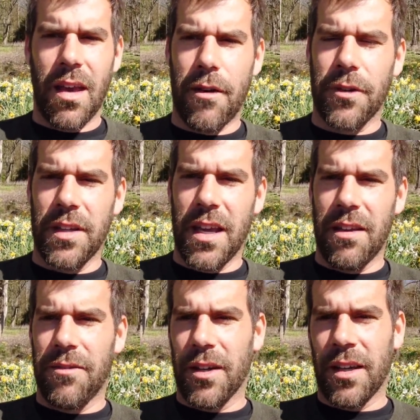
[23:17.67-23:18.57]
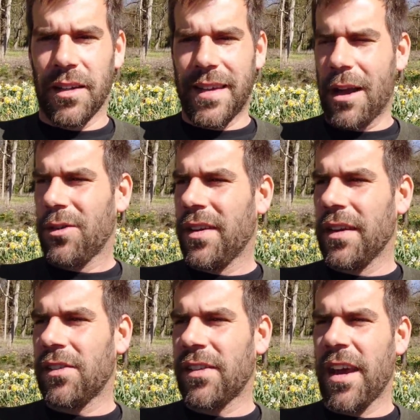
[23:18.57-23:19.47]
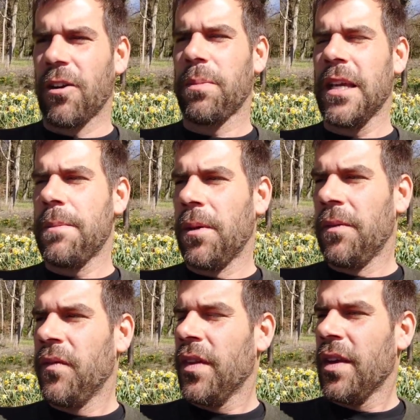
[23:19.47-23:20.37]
everyday fucking doubting scared people